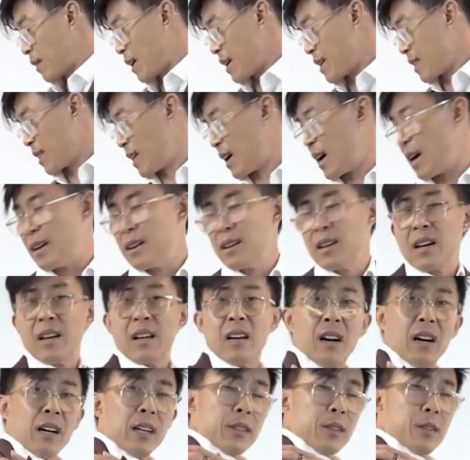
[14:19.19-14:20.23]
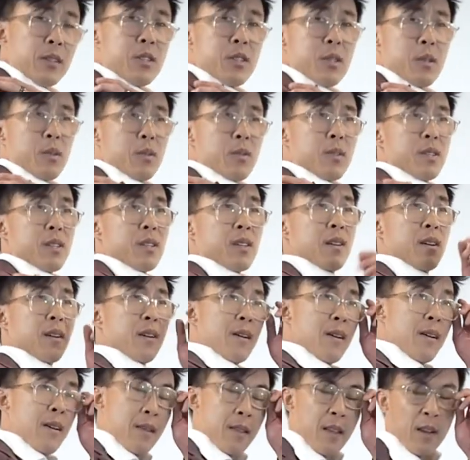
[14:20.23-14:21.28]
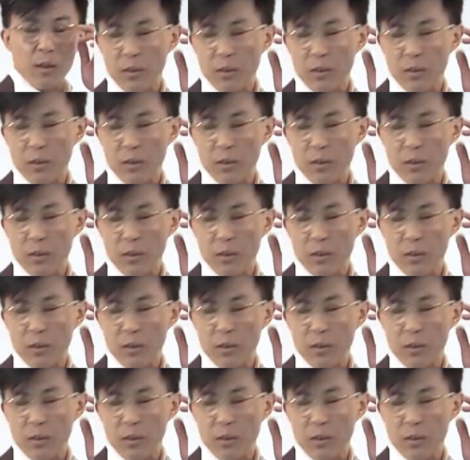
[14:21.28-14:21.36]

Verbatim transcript: like that. Other suits, they